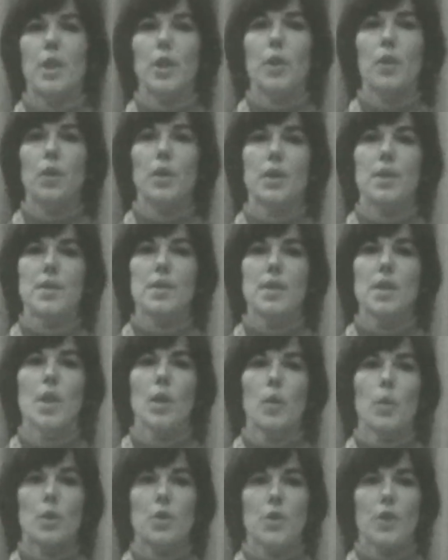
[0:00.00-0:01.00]
unions
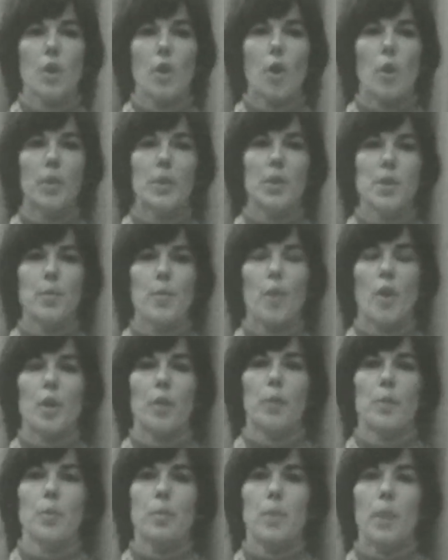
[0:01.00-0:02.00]
which the Communist Party
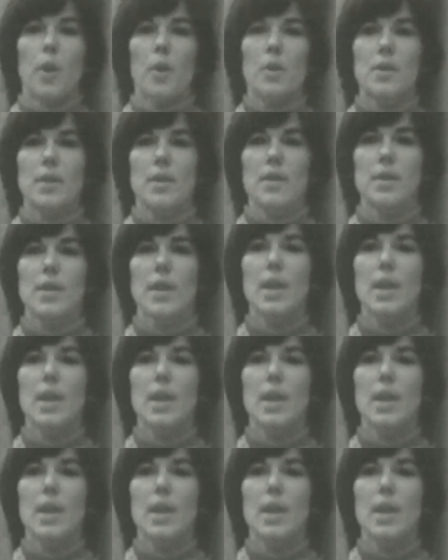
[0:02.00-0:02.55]
proposes